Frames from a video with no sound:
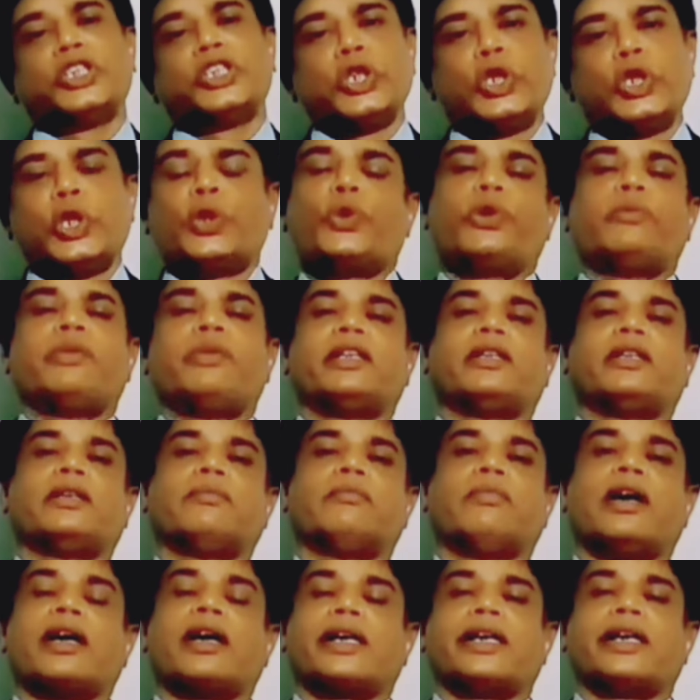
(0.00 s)
screwed by
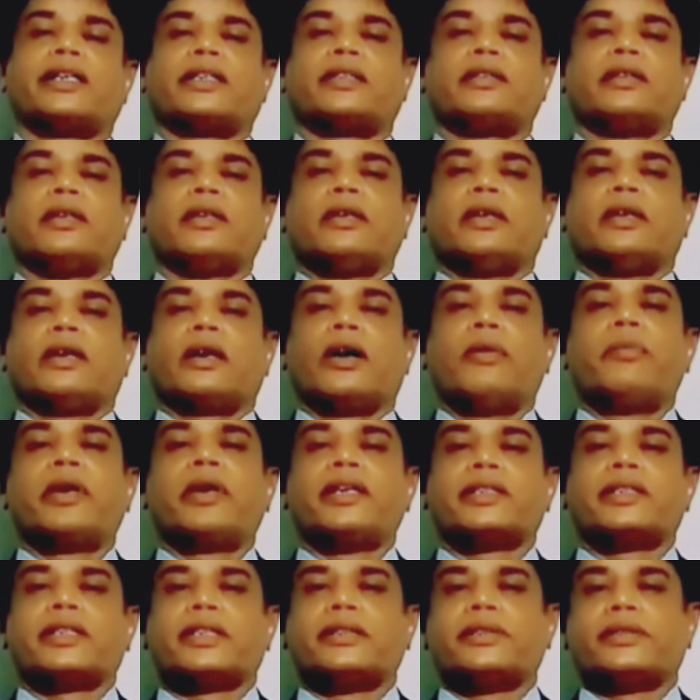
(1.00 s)
the market
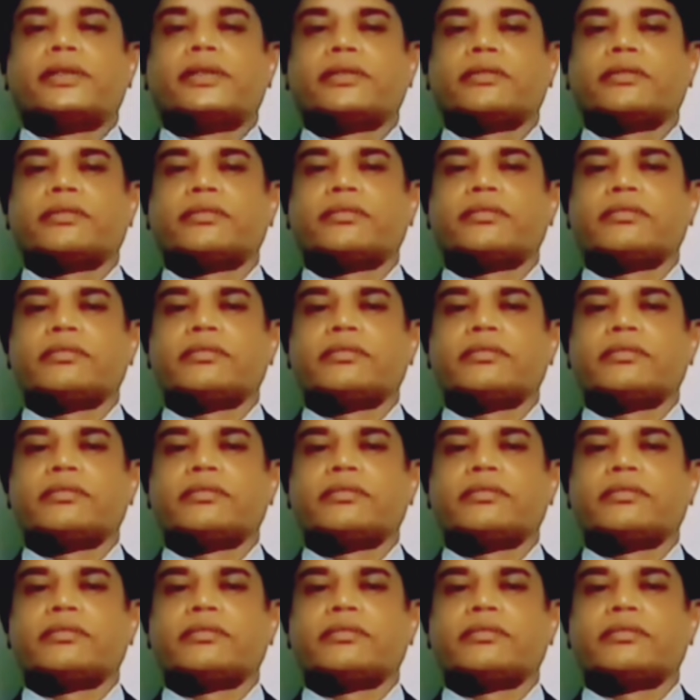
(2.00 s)
combinations.